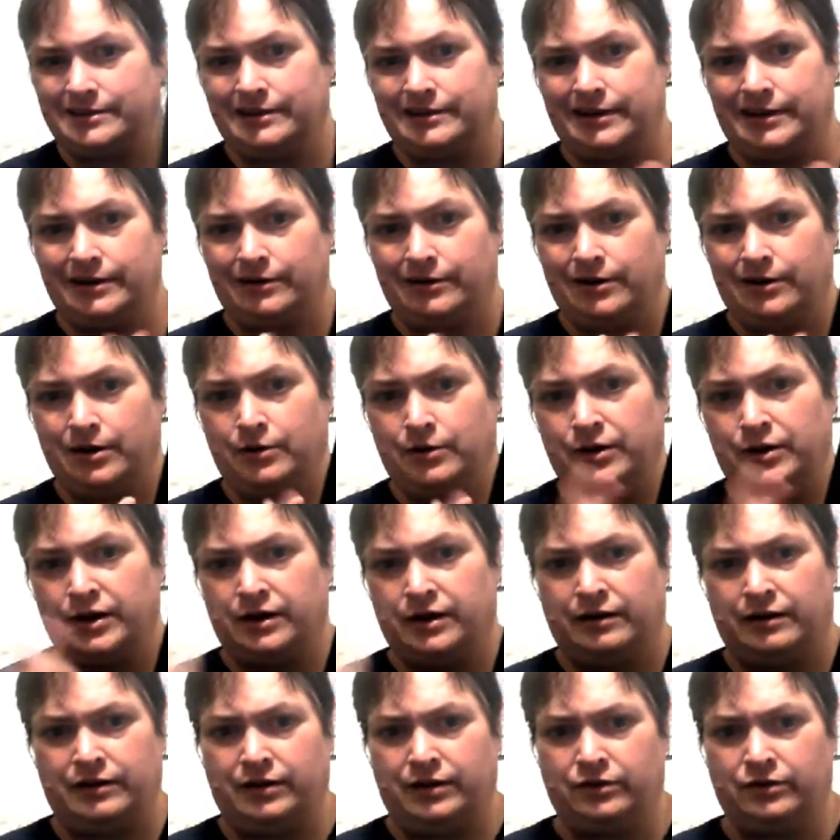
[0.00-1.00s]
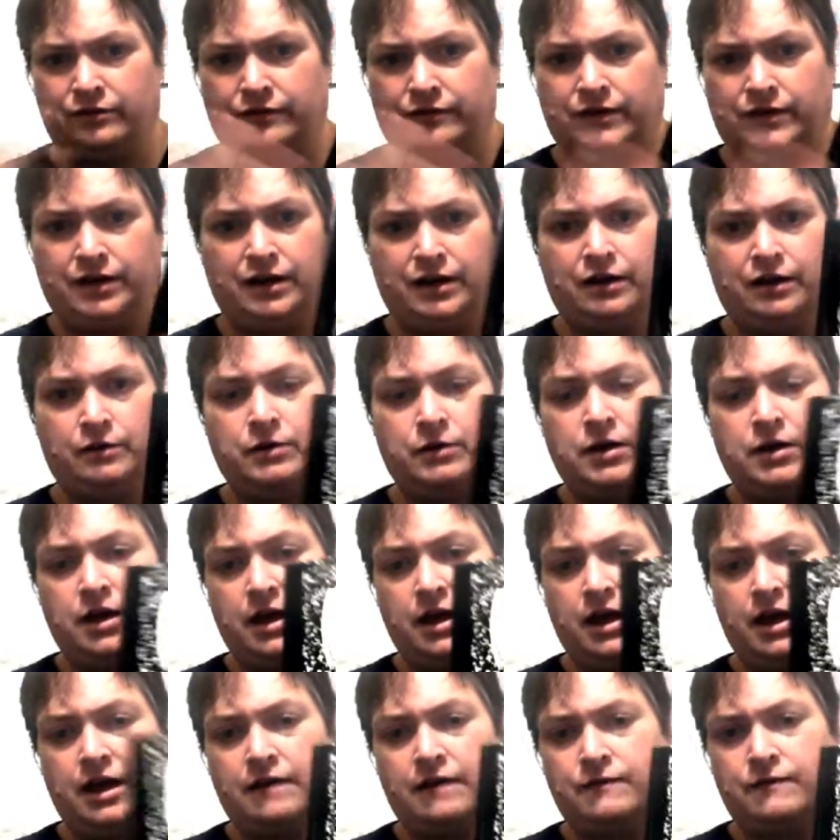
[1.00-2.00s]
later on in another video
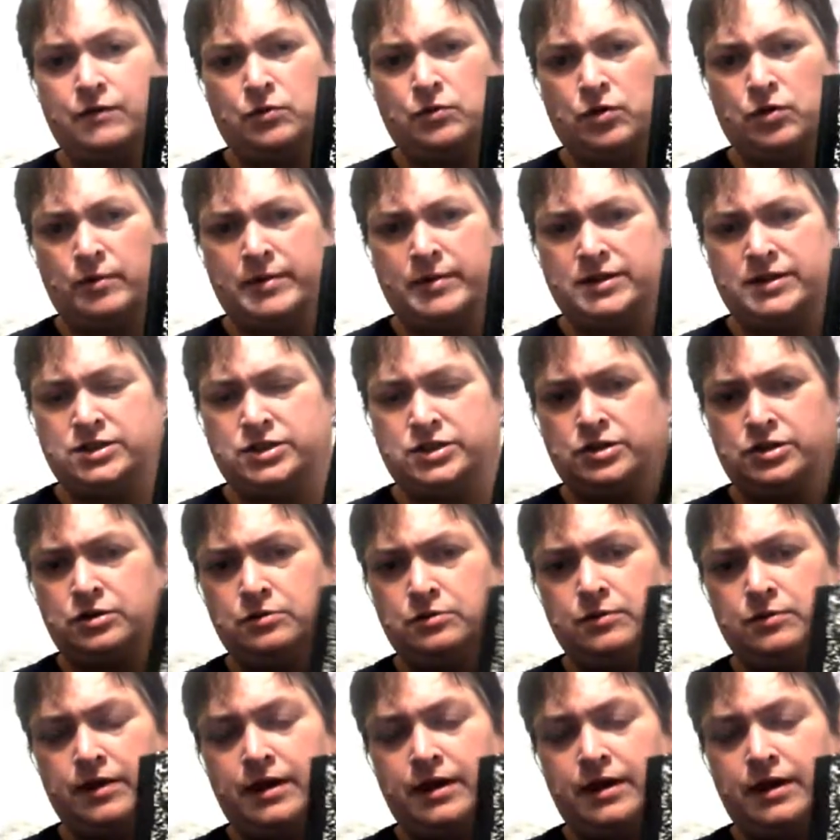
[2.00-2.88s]
if you want me to.